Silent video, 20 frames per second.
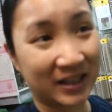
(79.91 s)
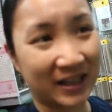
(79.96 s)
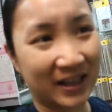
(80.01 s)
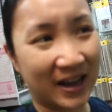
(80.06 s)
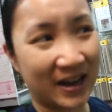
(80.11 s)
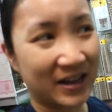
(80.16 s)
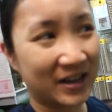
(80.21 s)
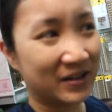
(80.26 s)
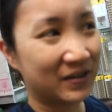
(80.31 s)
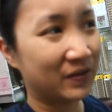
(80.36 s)
like
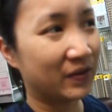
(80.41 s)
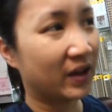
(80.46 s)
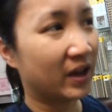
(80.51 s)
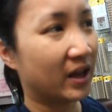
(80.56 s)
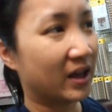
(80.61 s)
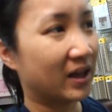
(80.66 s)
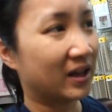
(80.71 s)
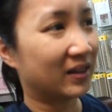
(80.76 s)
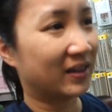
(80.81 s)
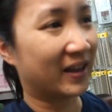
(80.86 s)
kind of
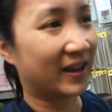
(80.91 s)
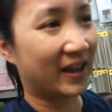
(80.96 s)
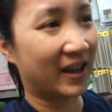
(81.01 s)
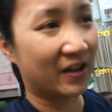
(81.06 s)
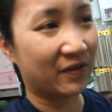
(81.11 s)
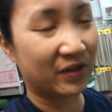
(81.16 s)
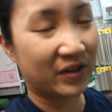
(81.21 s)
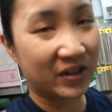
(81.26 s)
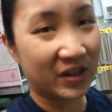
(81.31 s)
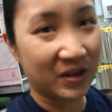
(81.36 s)
like
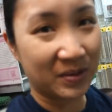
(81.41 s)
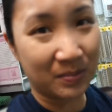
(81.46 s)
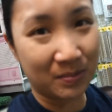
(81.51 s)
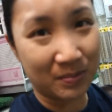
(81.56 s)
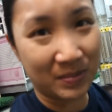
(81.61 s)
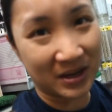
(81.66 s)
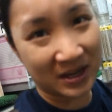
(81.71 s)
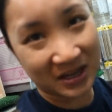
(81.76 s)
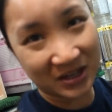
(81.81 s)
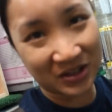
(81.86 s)
everything
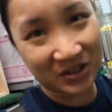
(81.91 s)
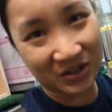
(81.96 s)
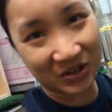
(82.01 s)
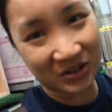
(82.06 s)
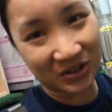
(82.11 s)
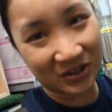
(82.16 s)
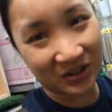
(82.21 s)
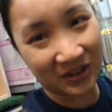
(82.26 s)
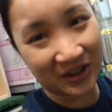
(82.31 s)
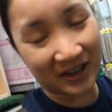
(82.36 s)

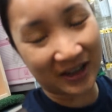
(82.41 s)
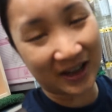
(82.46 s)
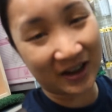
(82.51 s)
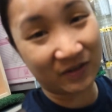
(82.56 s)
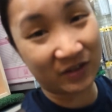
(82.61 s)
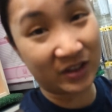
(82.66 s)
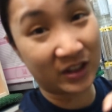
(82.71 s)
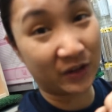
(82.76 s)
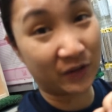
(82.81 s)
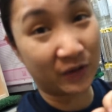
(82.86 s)
miniature, like
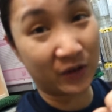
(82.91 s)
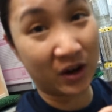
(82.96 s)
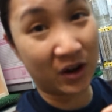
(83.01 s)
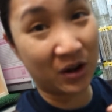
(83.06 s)
everything for